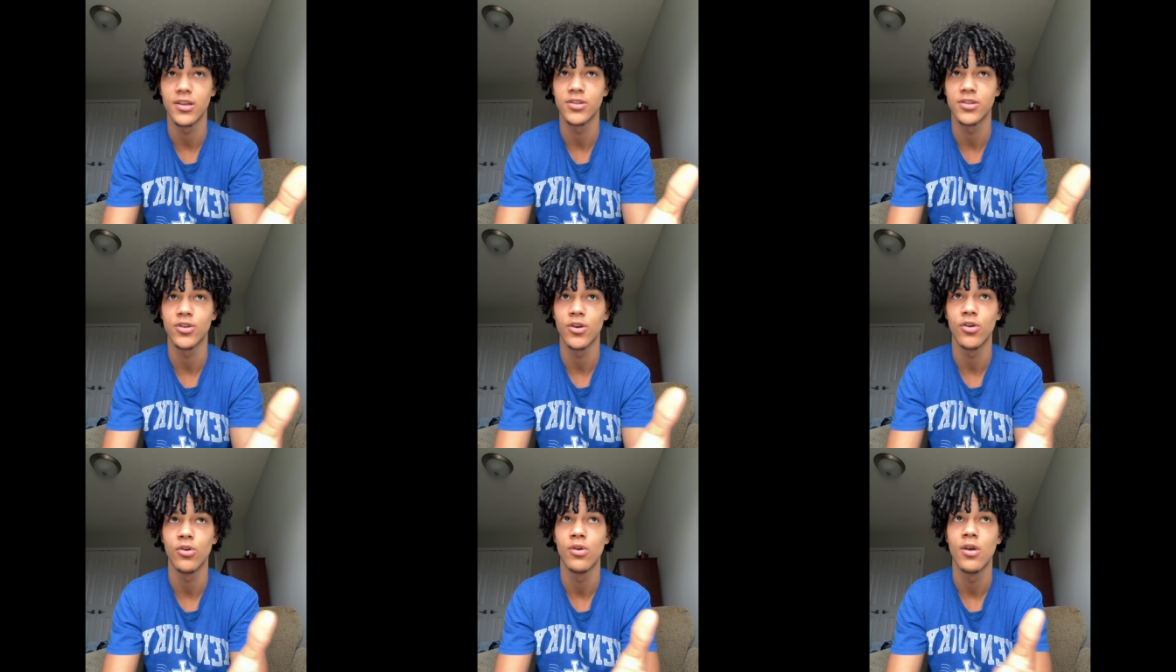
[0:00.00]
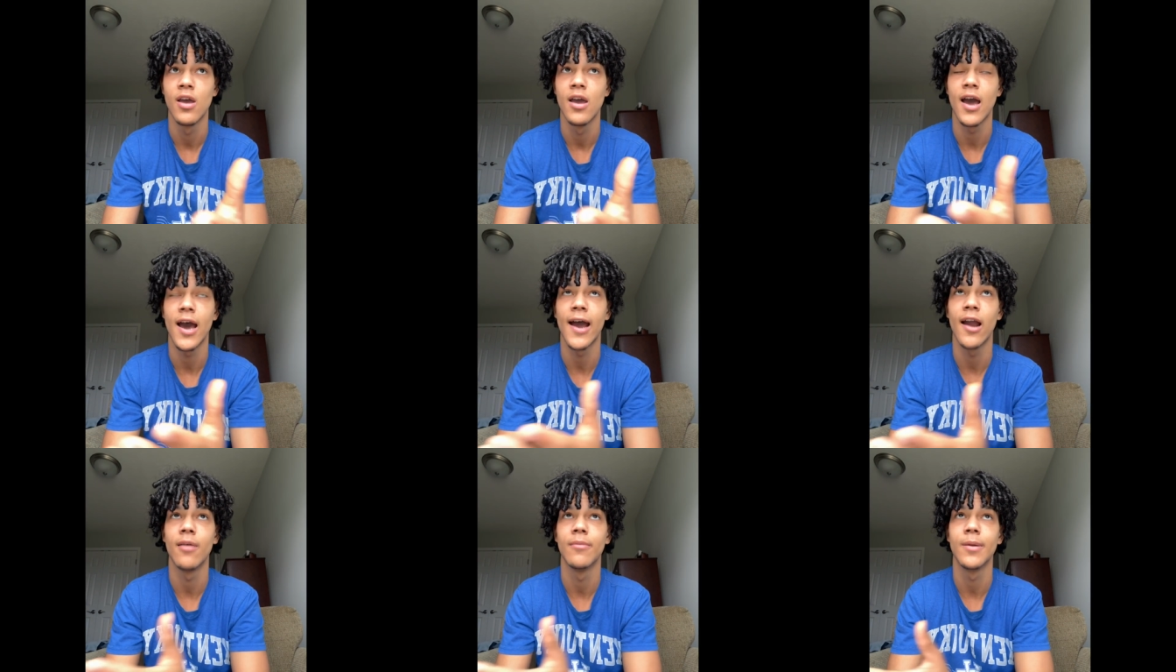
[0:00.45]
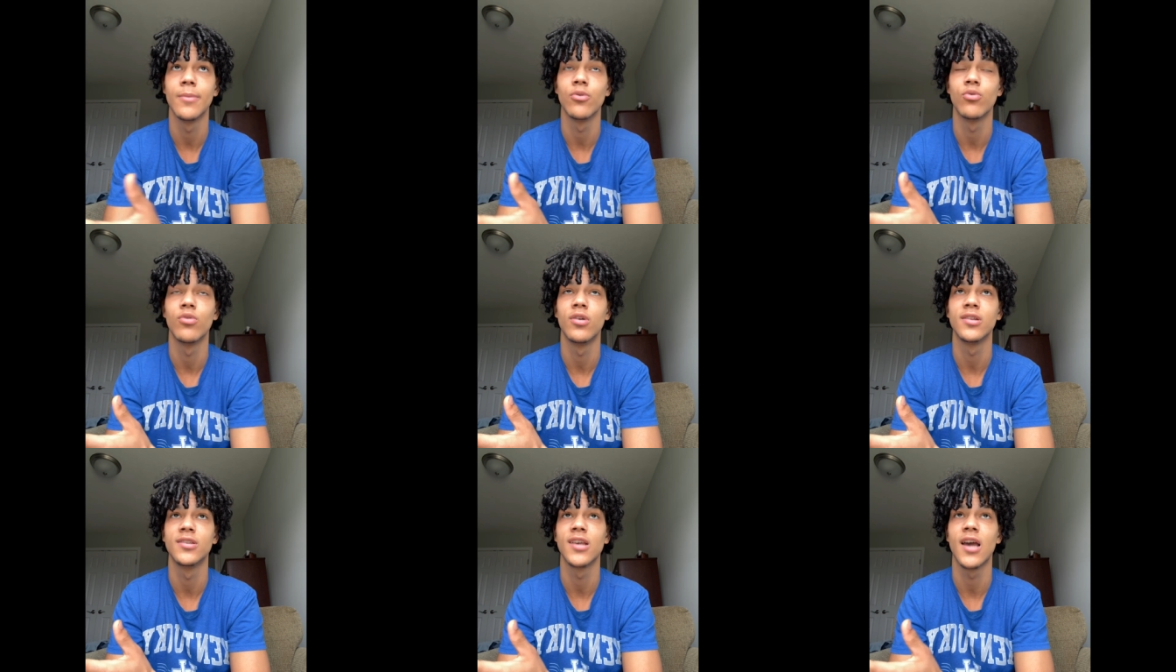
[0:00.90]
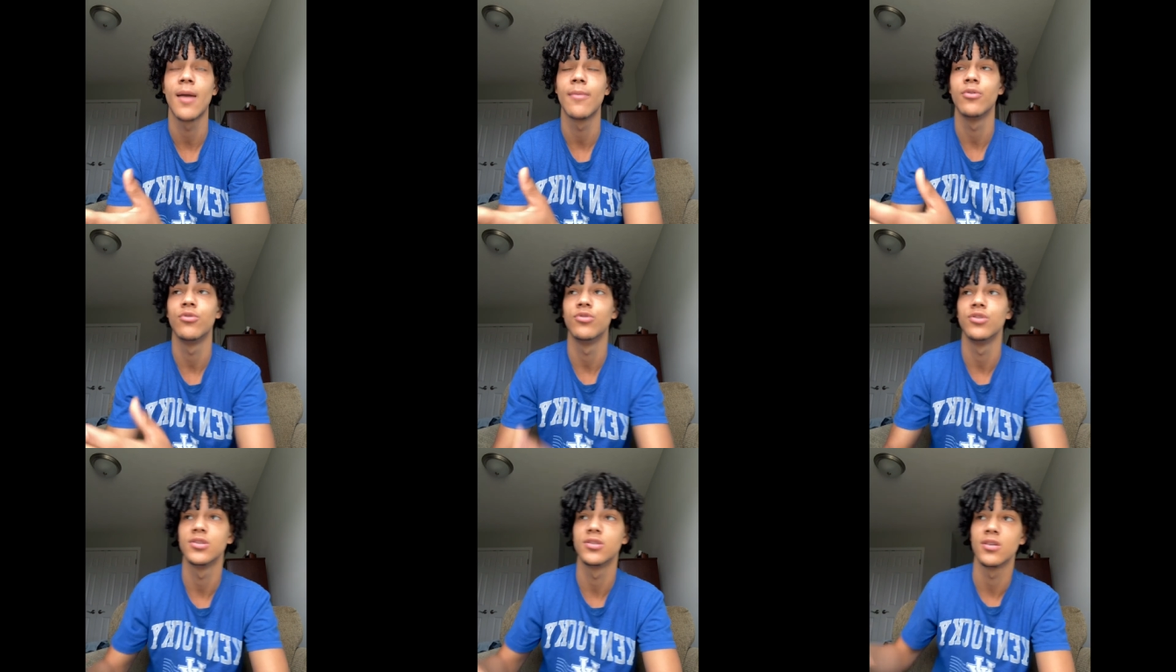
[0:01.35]
So I remember one time
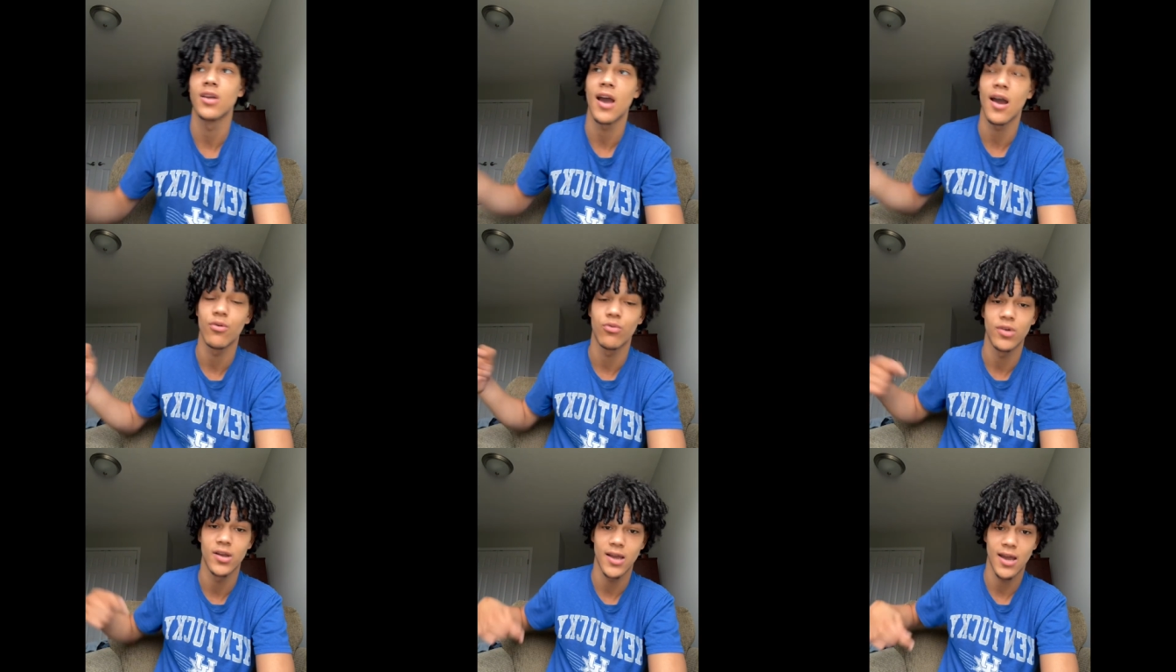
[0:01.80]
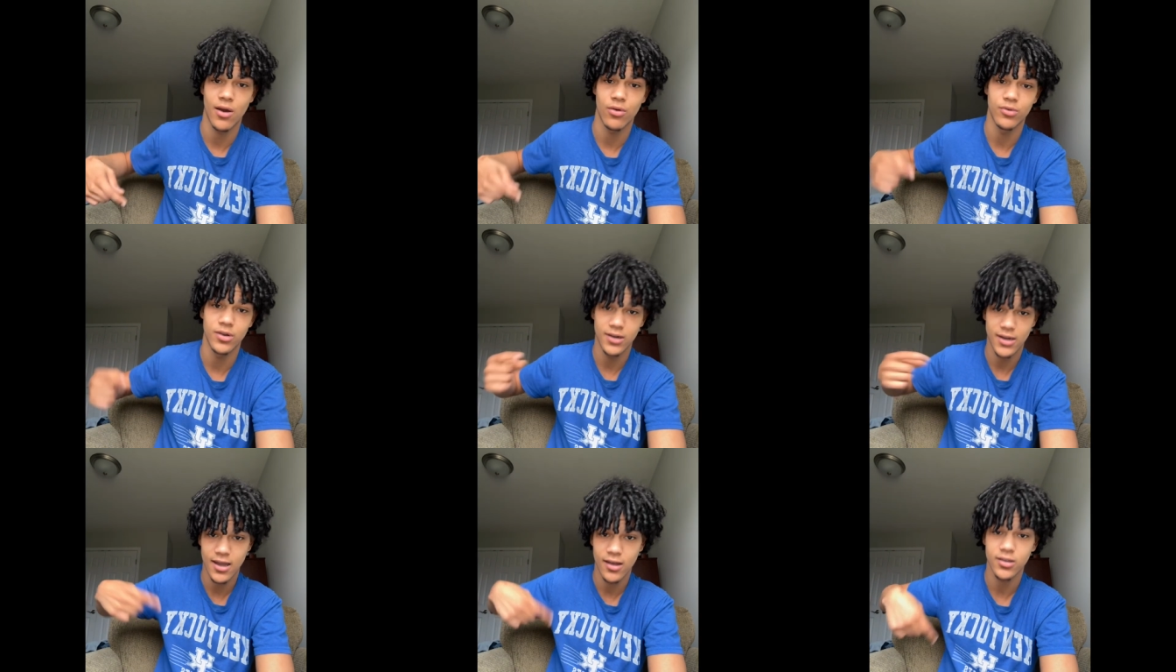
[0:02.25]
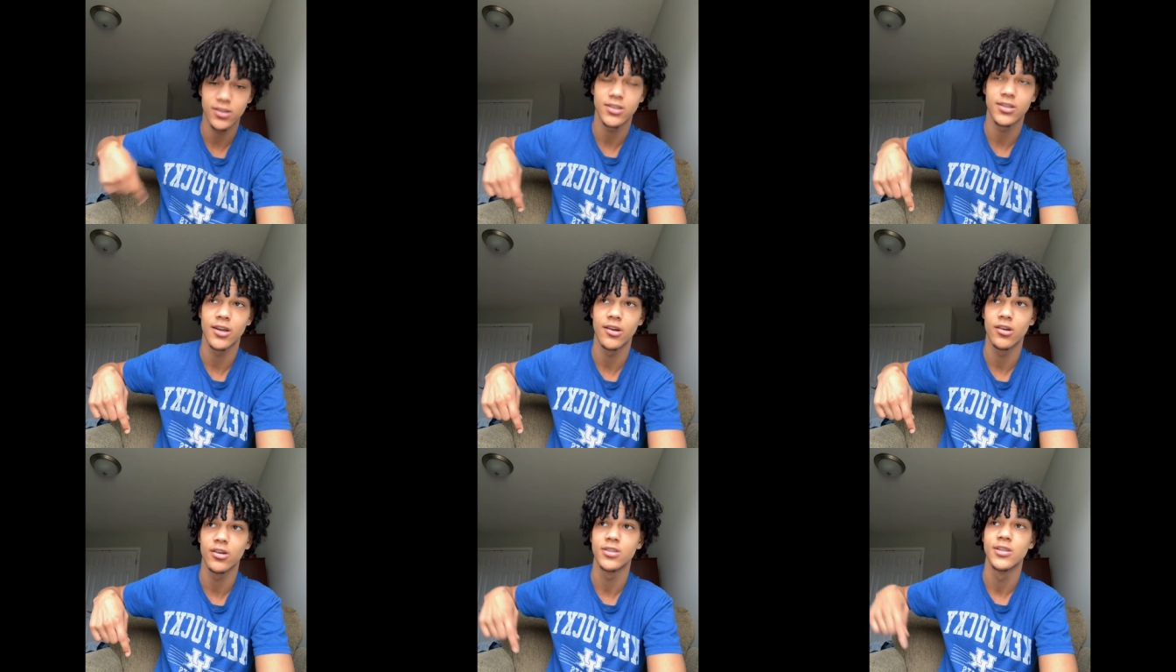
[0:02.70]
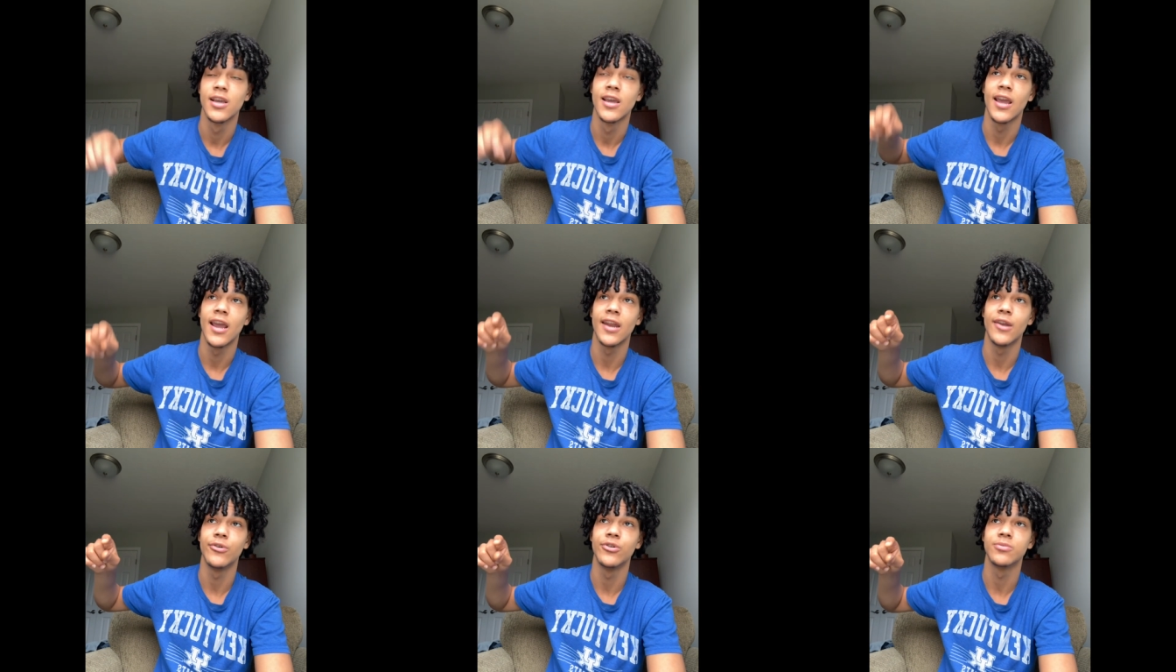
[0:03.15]
I went downstairs
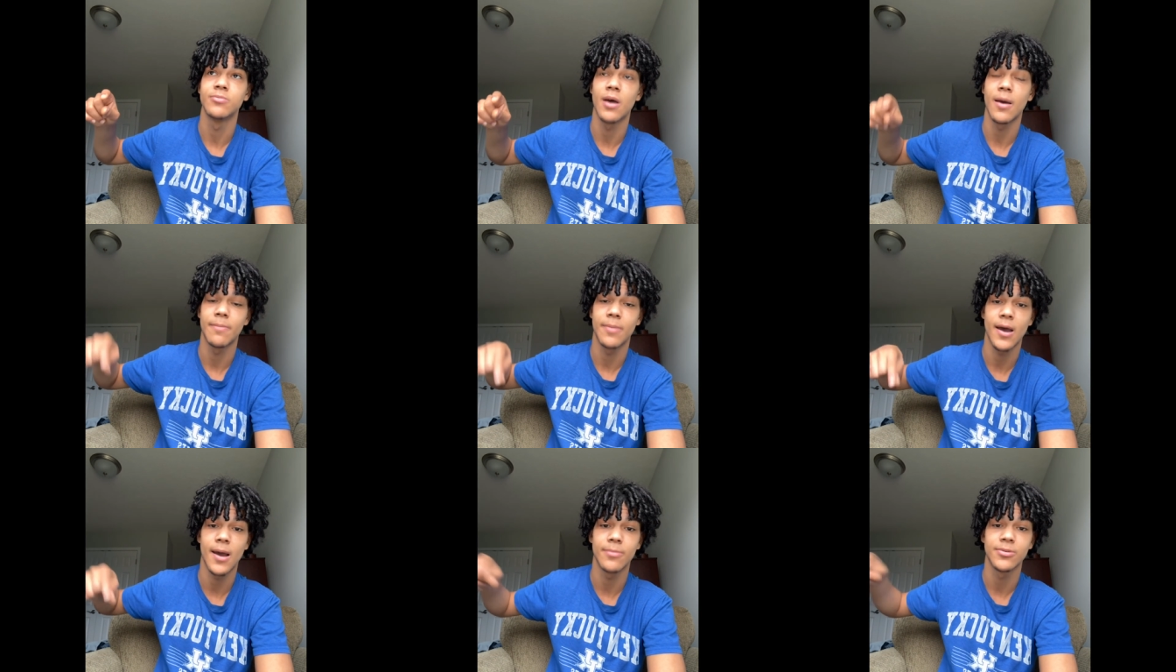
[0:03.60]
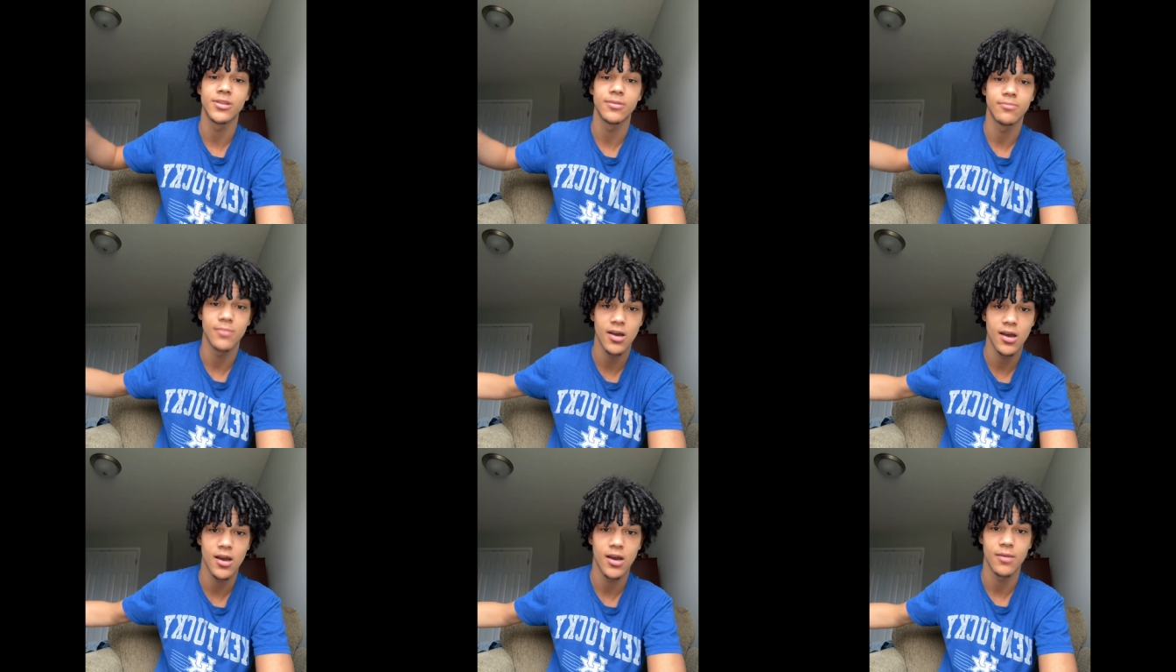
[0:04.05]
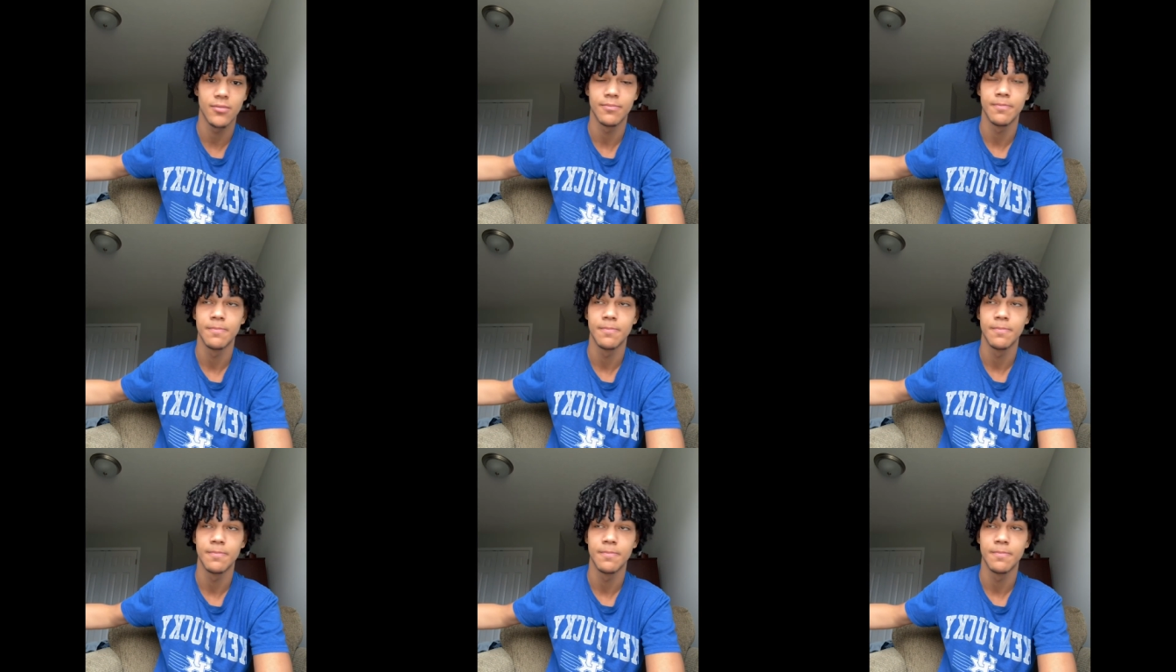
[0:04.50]
and it was my pops and mom.